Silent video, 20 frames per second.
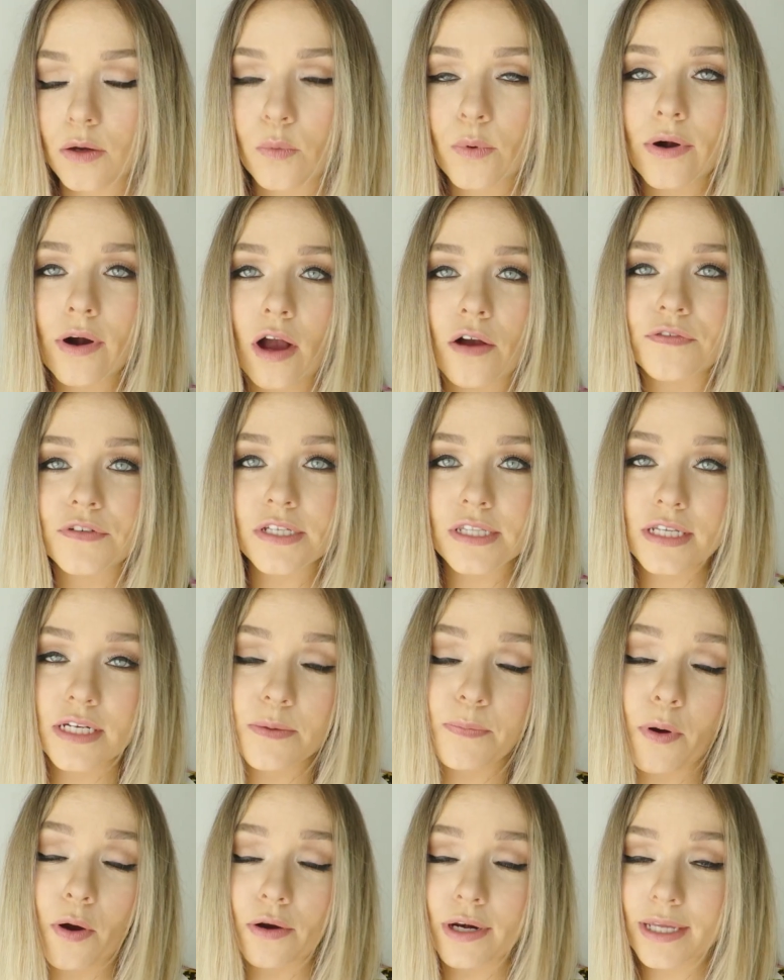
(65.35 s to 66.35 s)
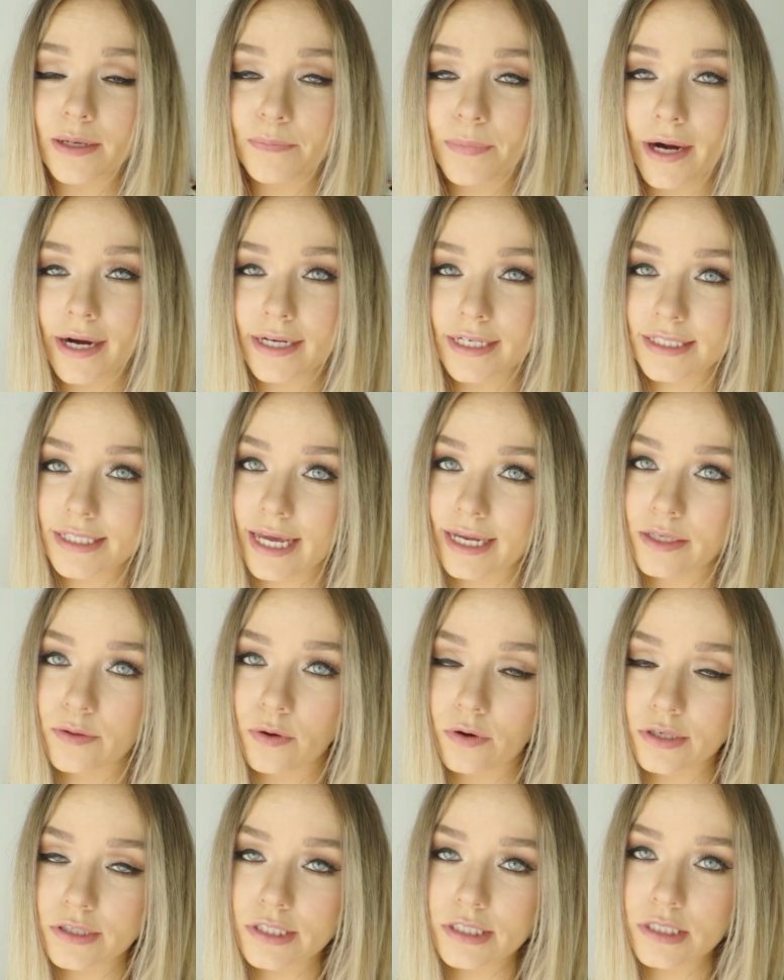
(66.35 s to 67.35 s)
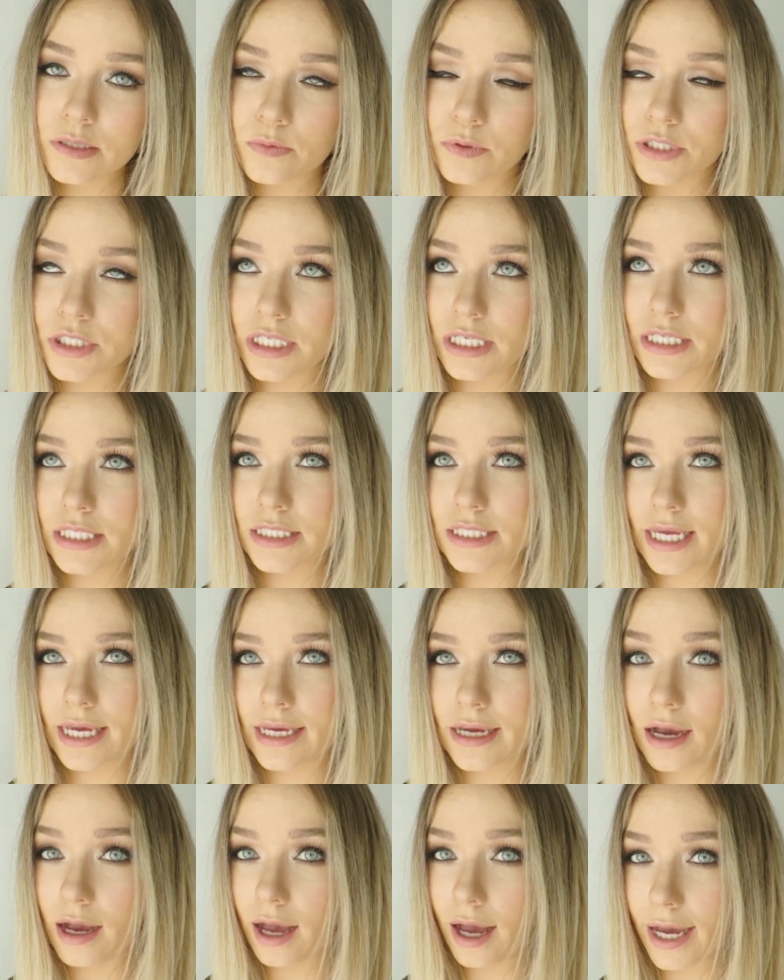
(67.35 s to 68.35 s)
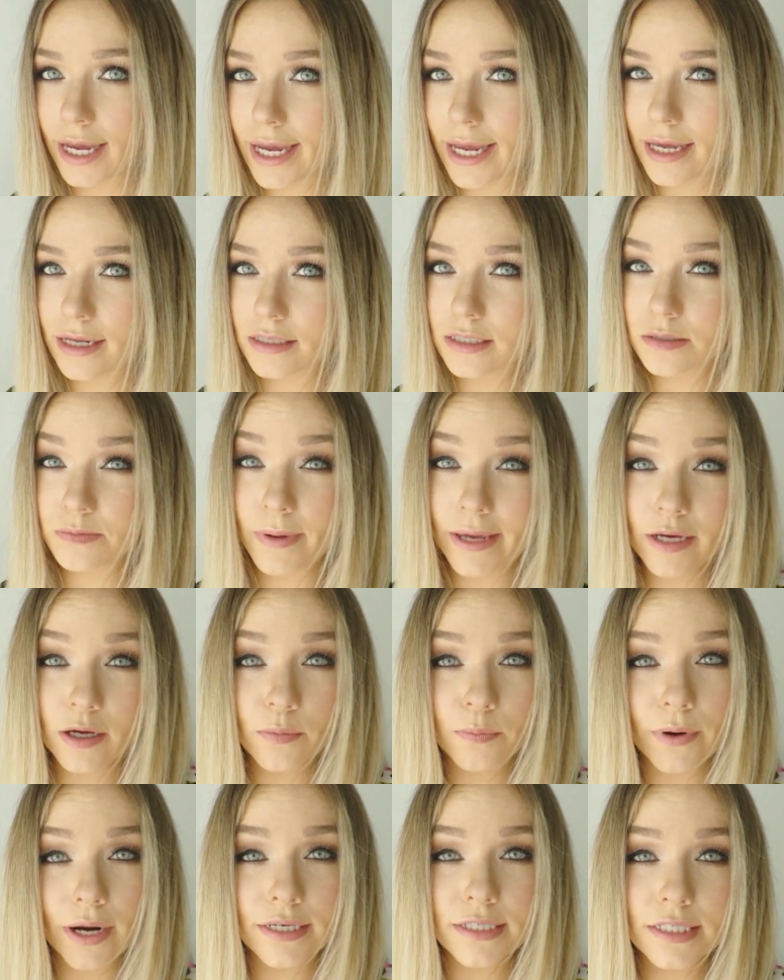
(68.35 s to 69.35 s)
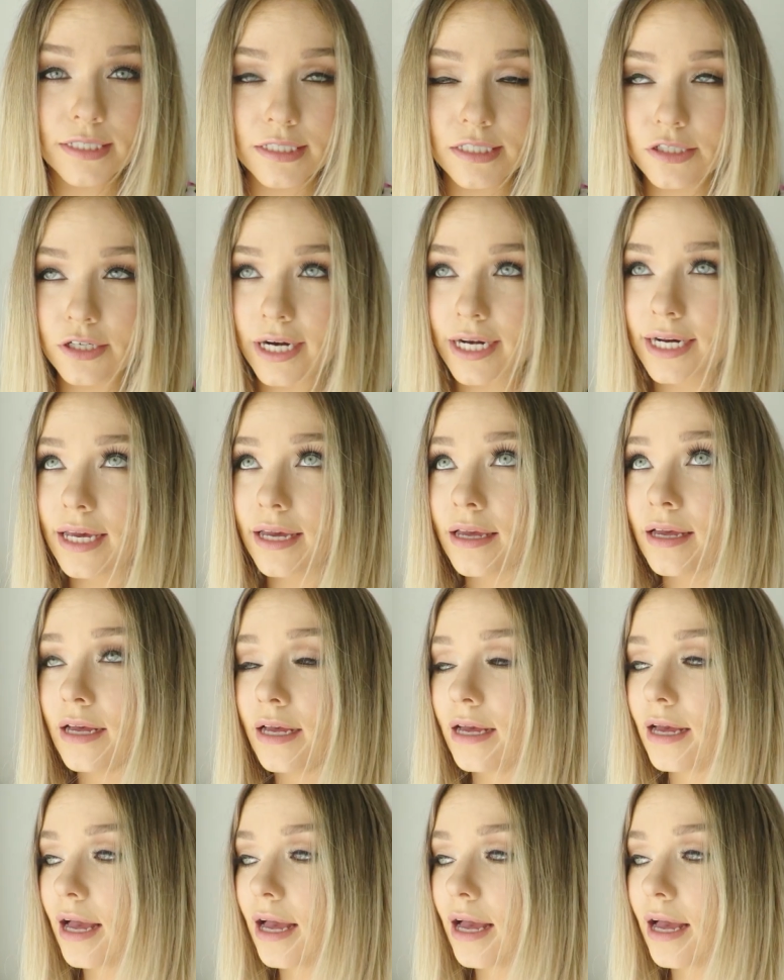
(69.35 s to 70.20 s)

We're off to the Napoleon Purdis headquarters, which is a high-end makeup brand in Australia.